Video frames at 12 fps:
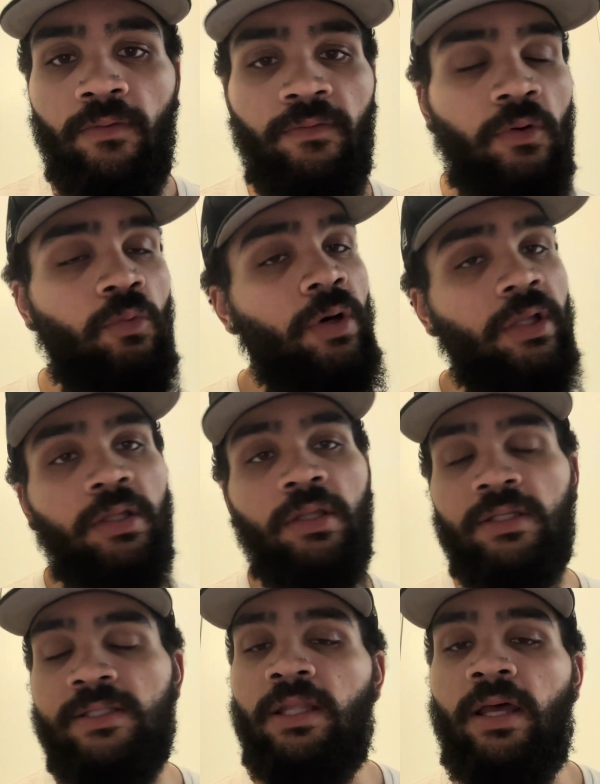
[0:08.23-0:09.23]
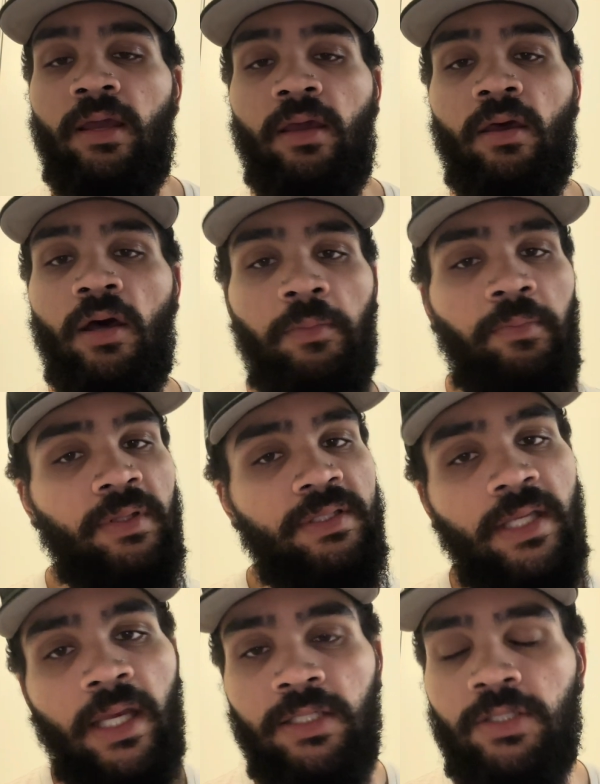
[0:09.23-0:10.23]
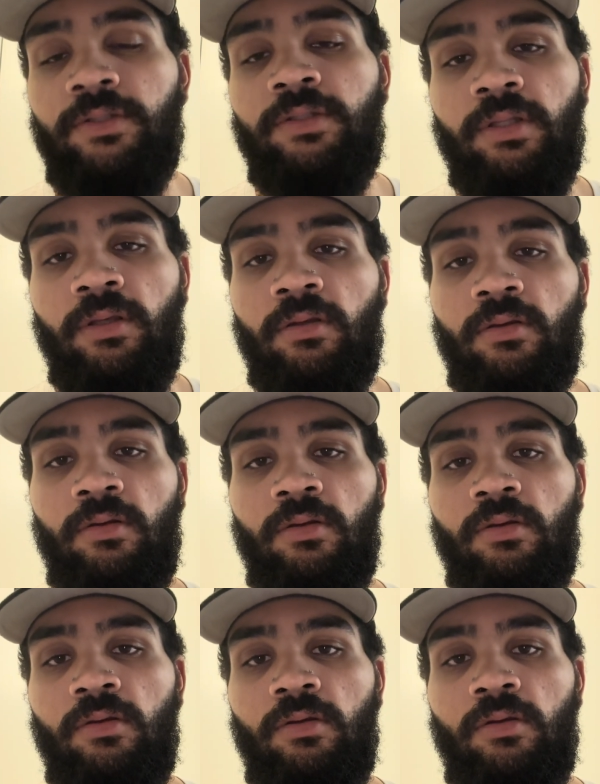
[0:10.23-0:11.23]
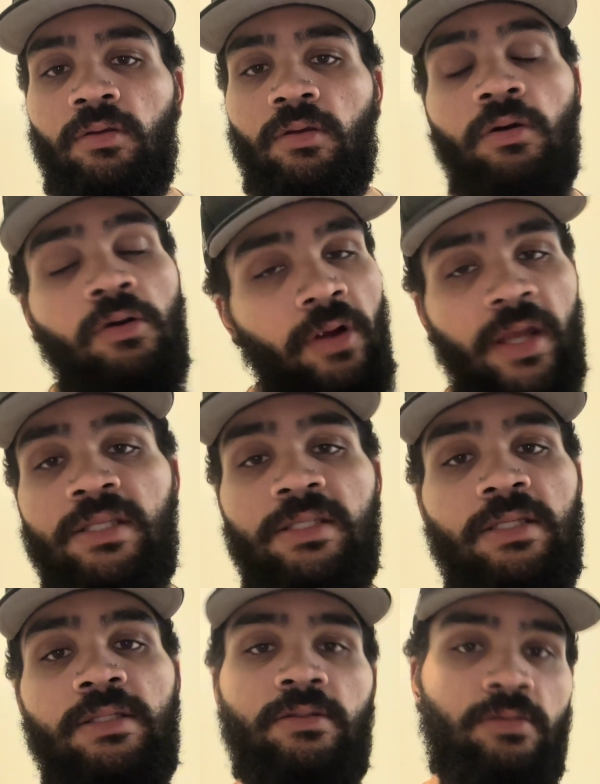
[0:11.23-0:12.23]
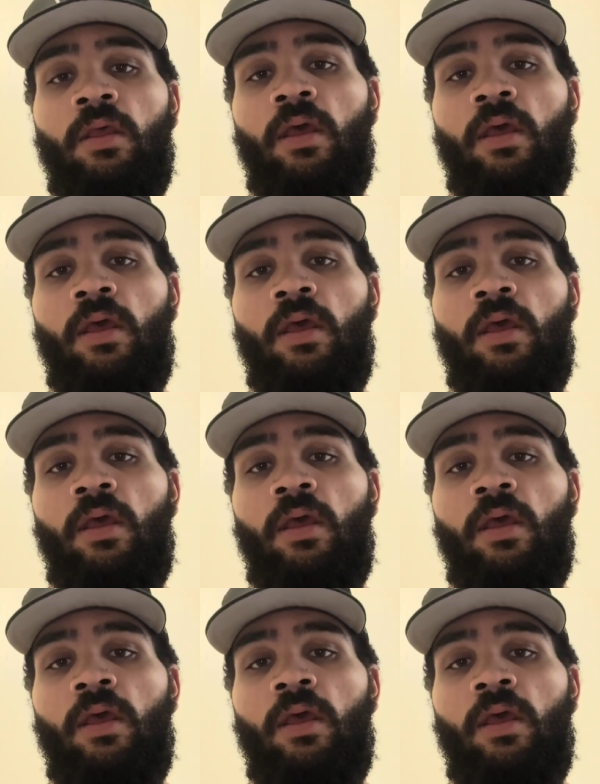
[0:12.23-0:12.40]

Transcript: for what looks like a potentially great season.